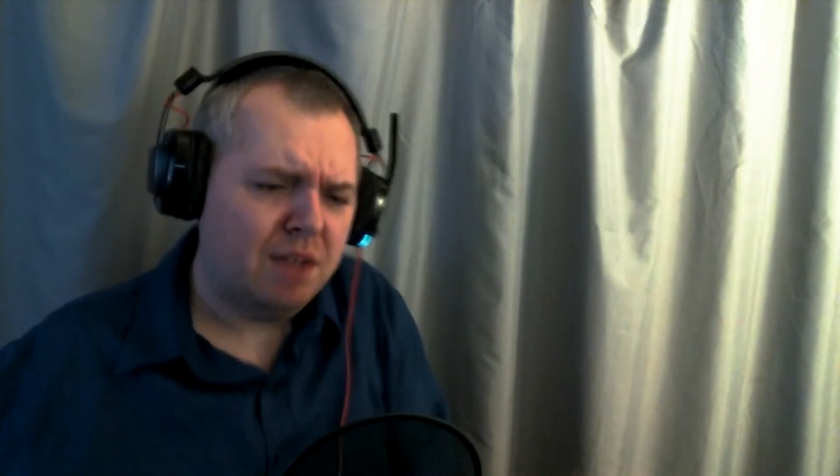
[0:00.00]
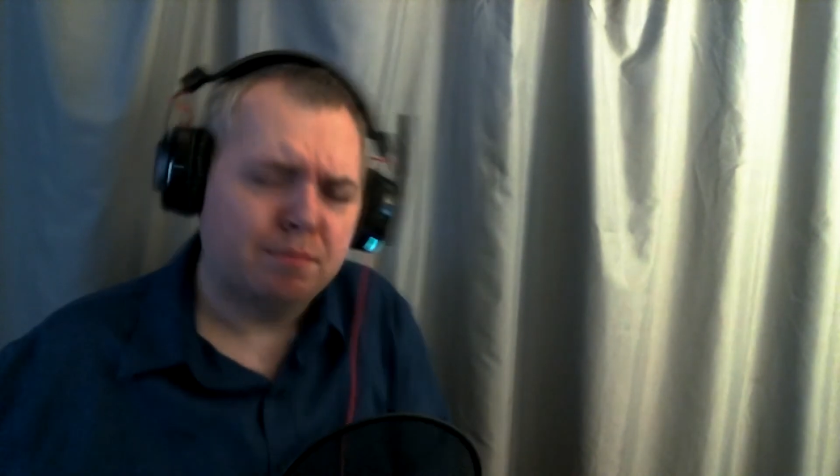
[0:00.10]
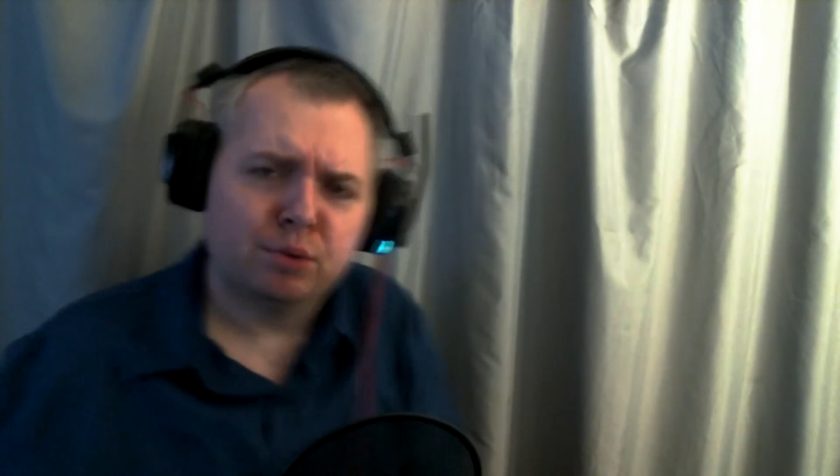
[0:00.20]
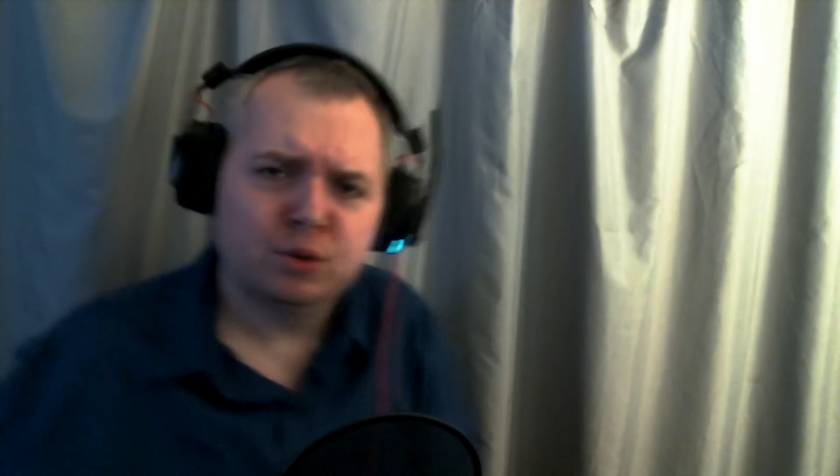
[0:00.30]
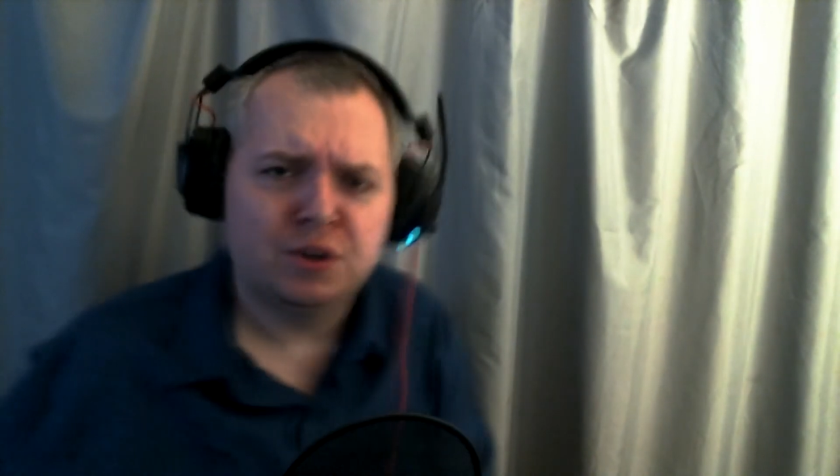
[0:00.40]

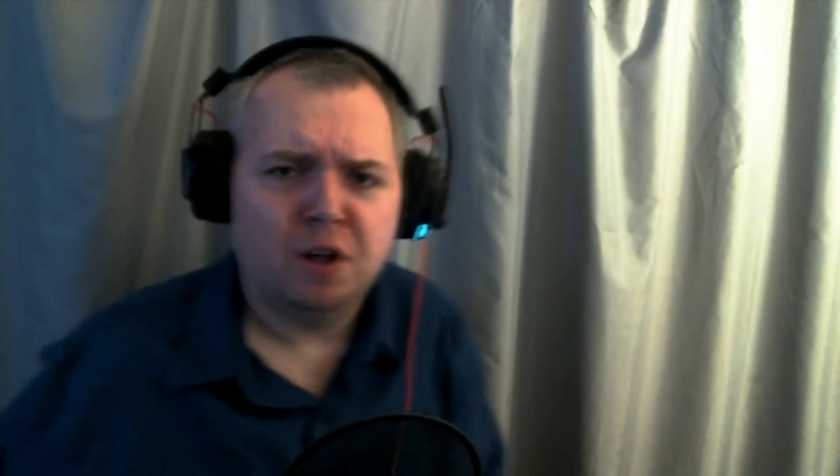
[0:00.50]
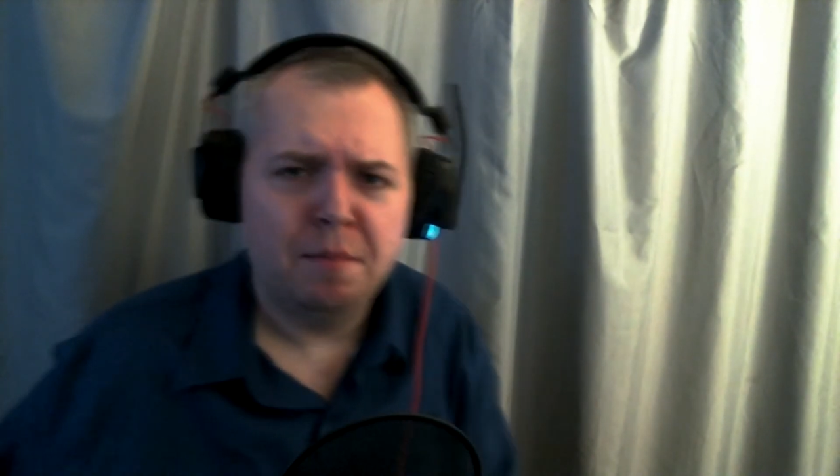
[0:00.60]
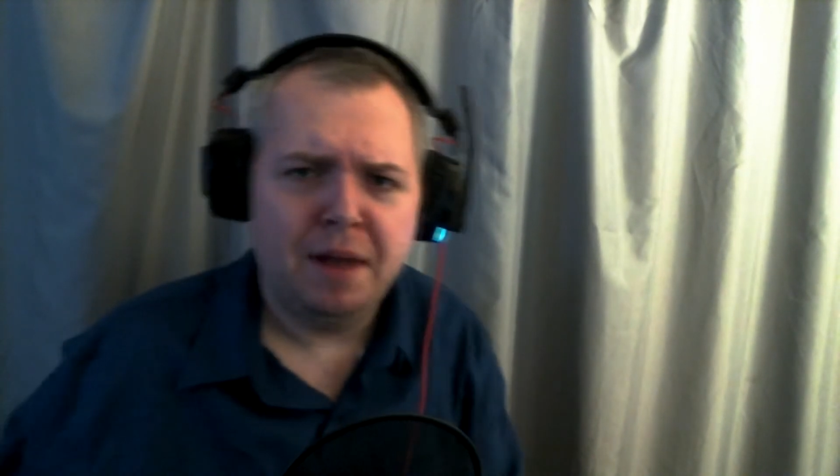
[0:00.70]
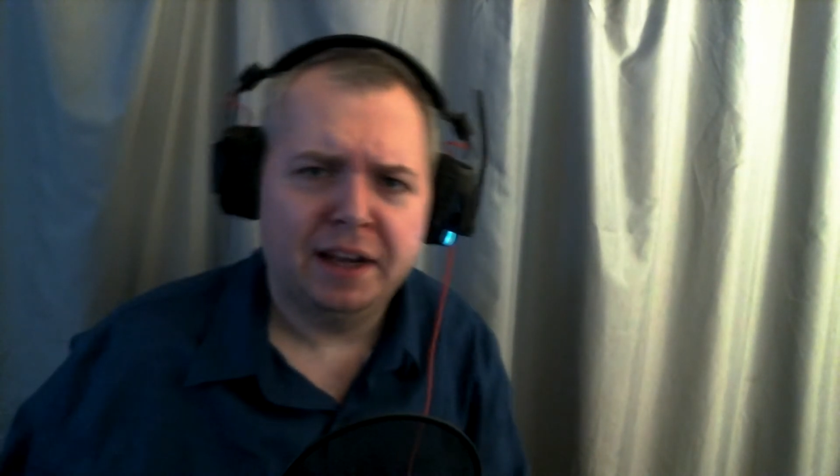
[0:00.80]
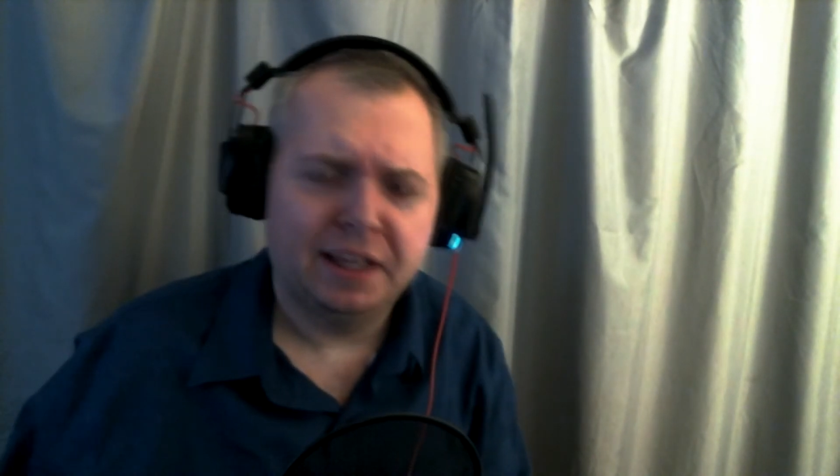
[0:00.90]
Bruce
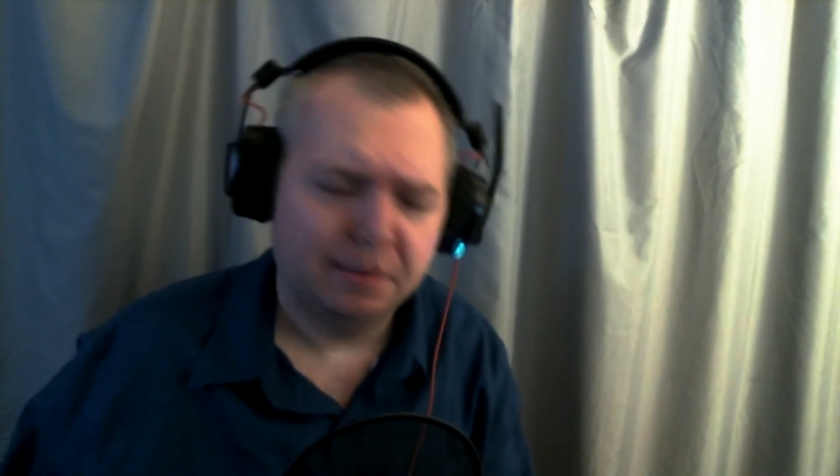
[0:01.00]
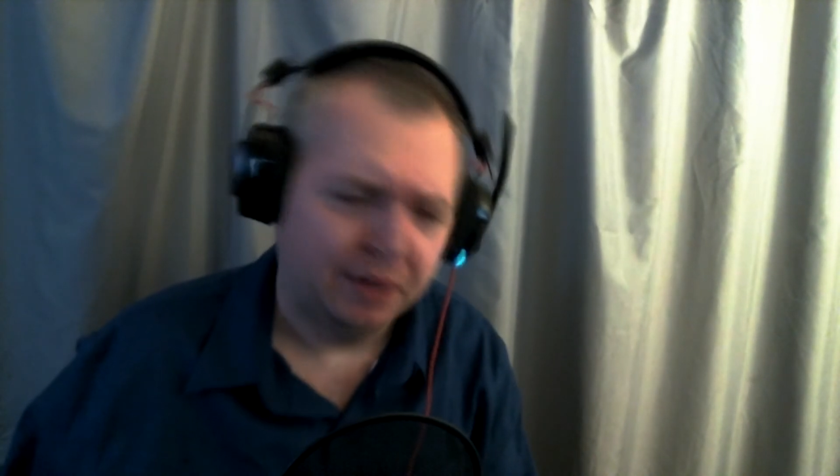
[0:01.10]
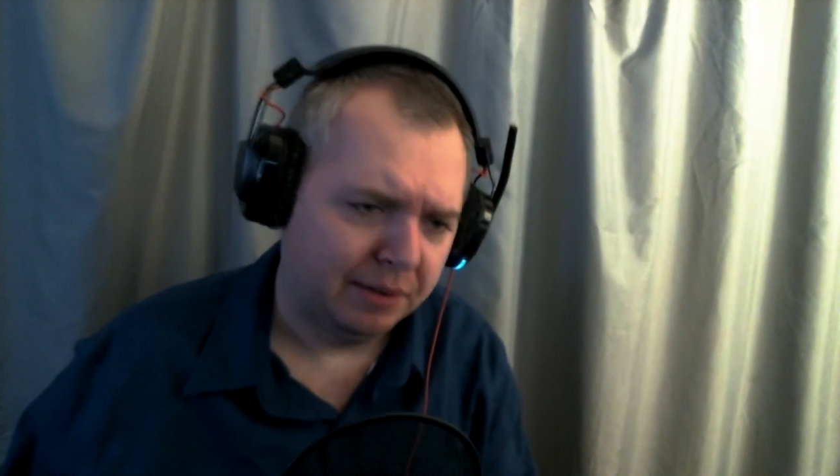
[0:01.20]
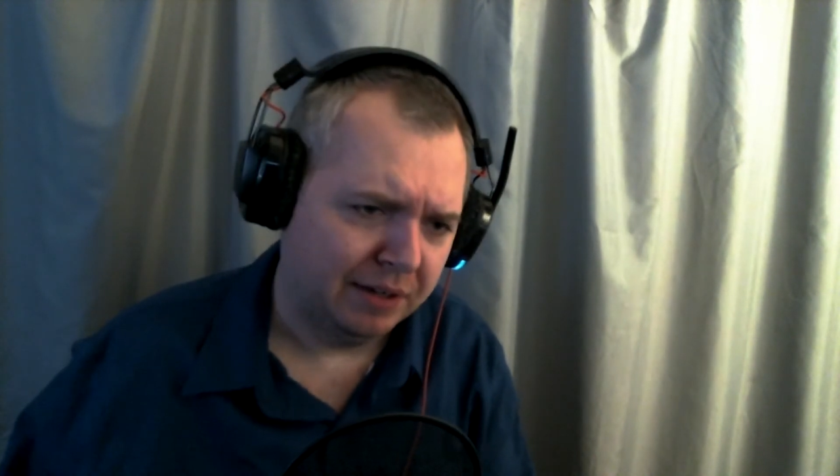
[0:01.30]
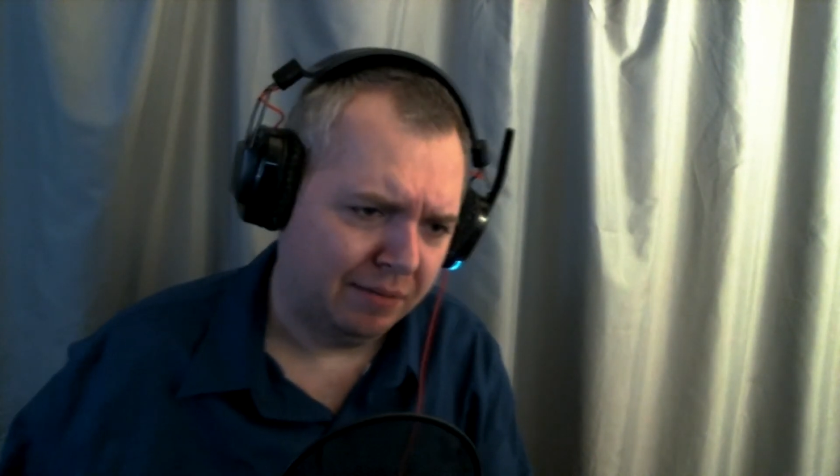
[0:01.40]
Almighty
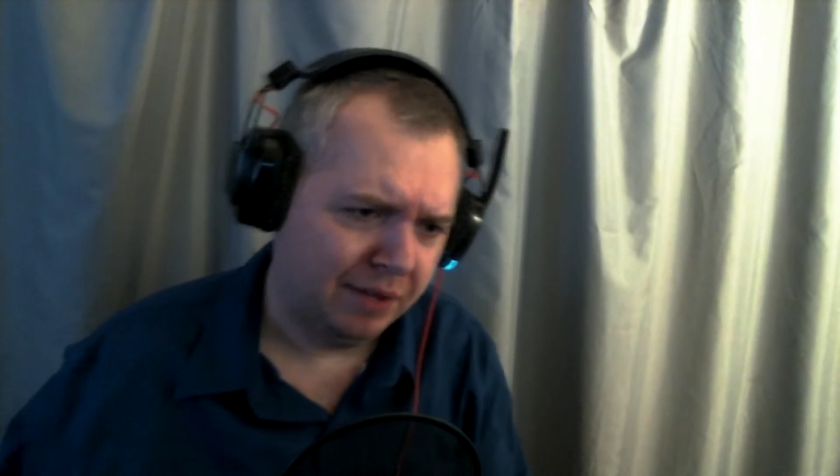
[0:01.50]
when when, he,